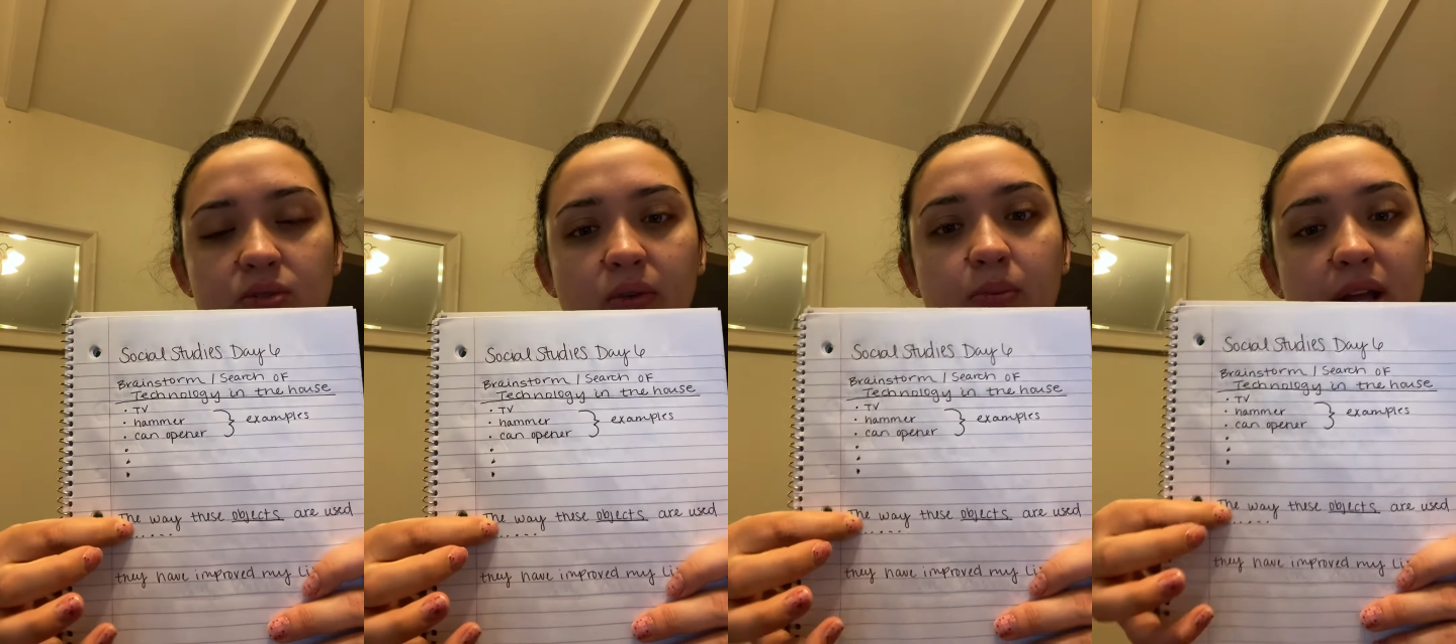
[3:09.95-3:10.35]

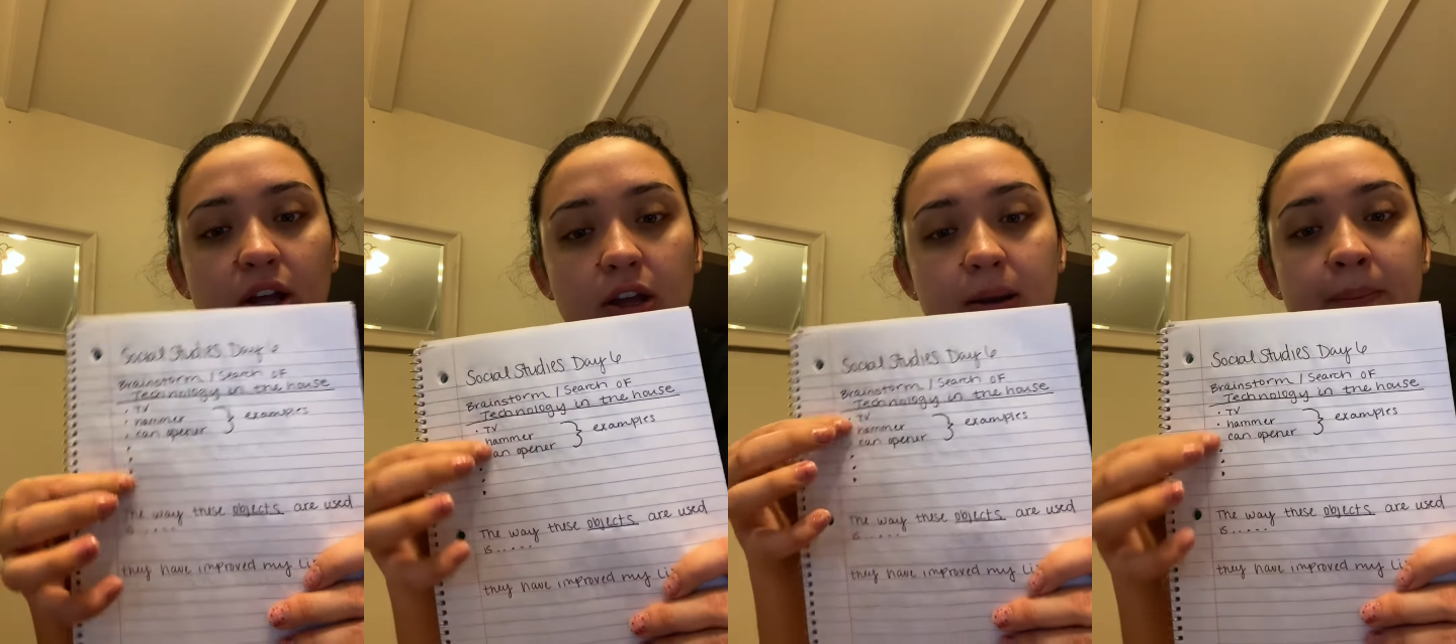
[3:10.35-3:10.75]
would be
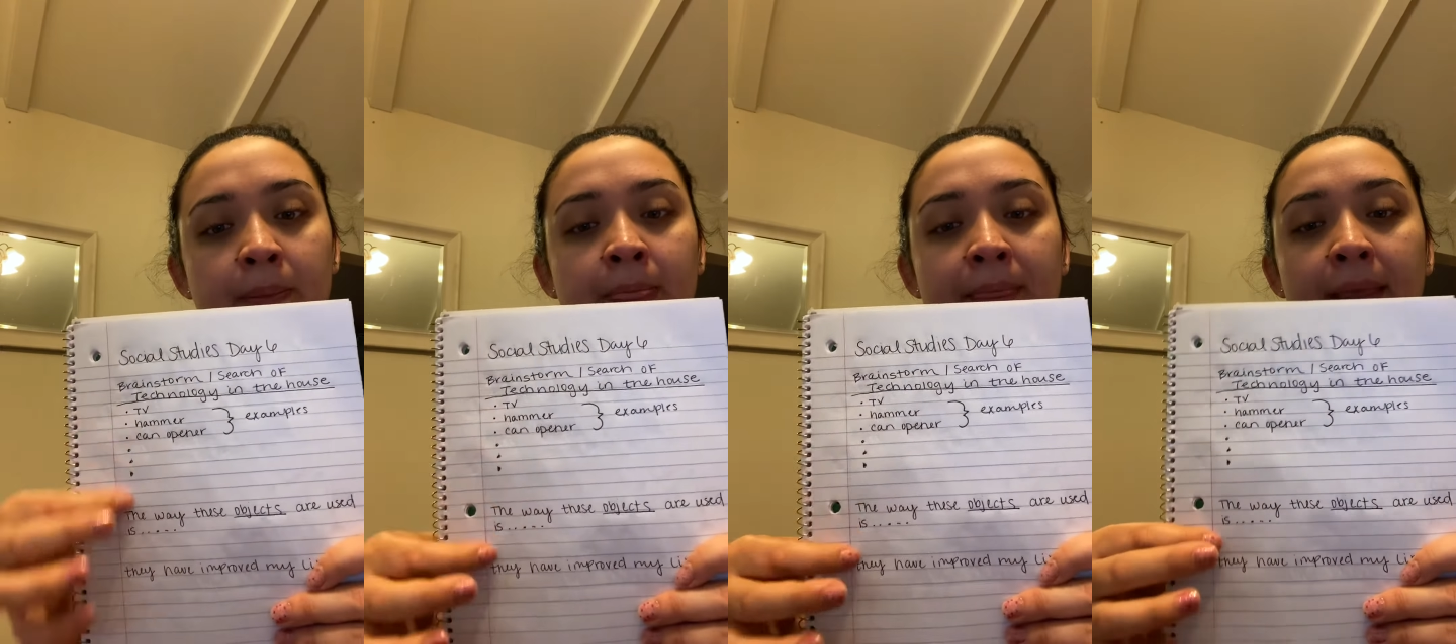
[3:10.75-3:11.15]
good.
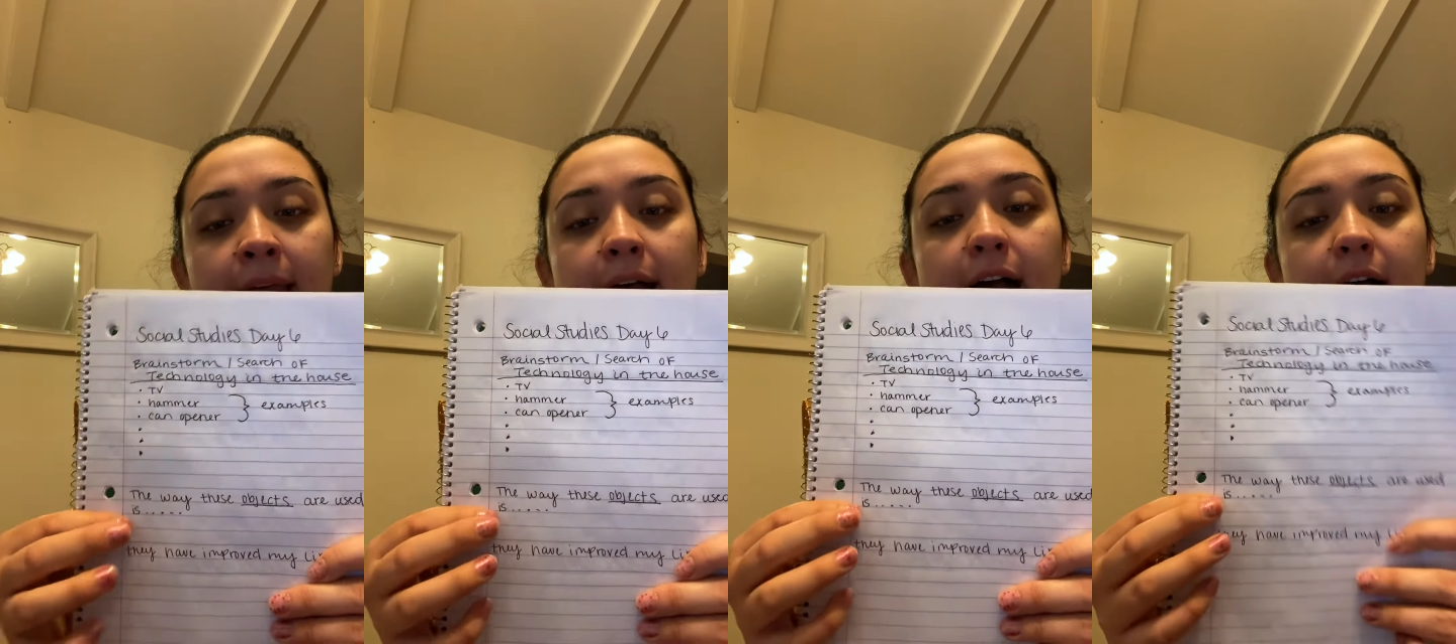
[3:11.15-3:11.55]

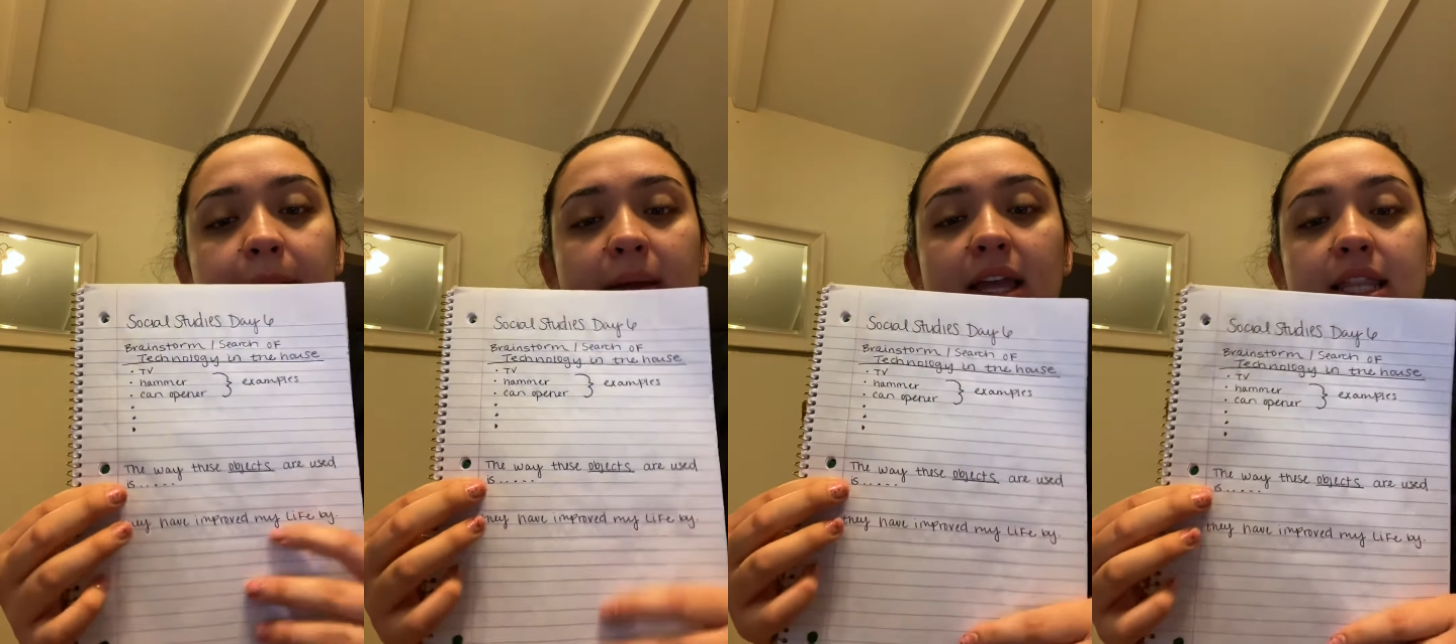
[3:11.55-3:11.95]

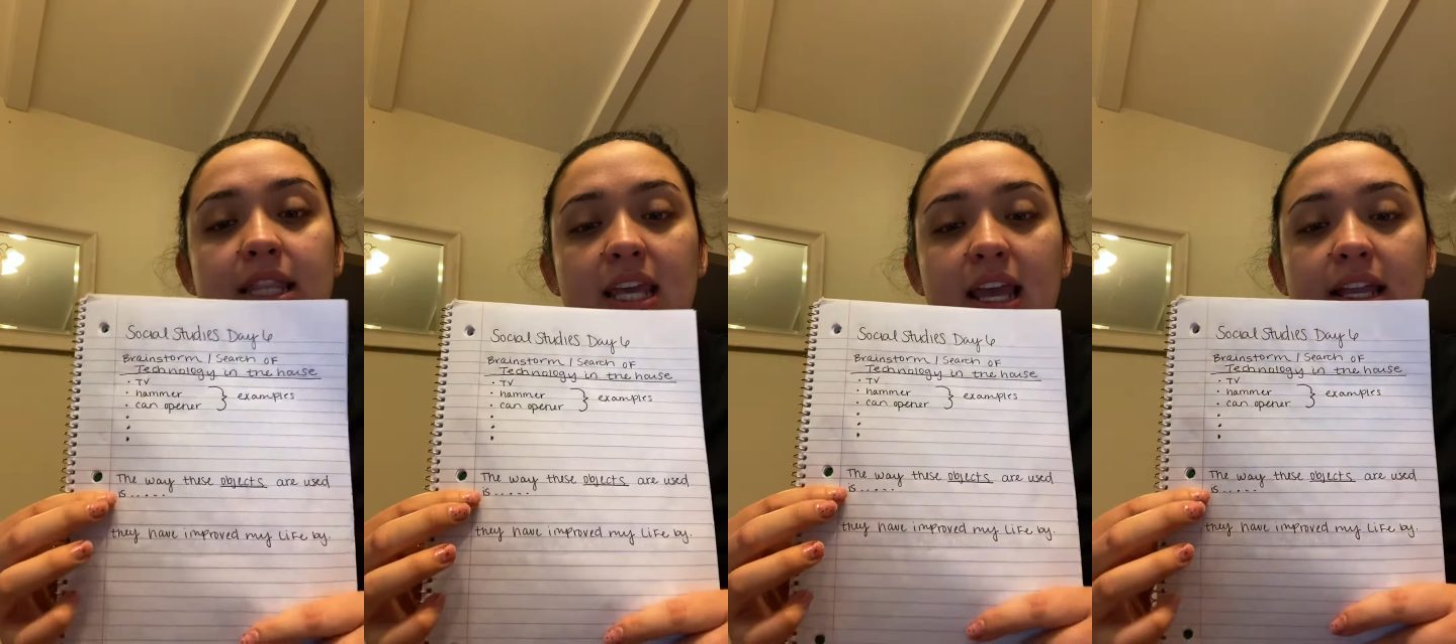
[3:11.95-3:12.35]
And
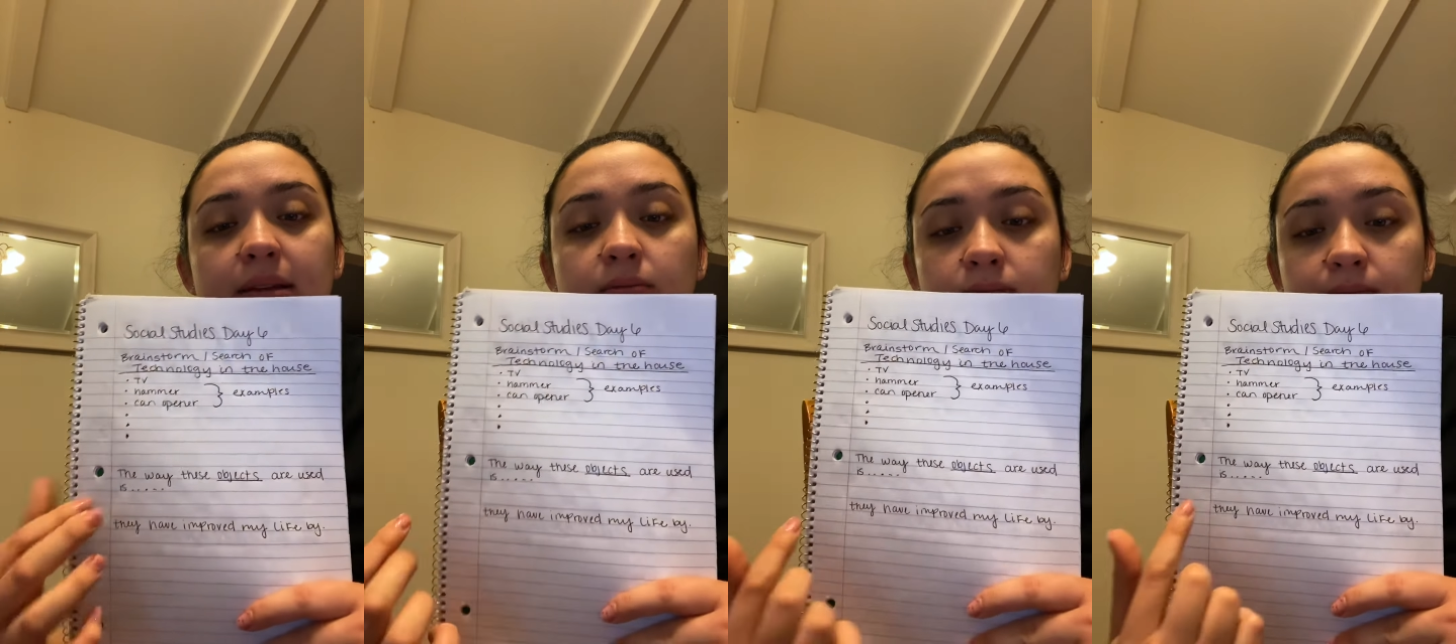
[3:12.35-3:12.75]
then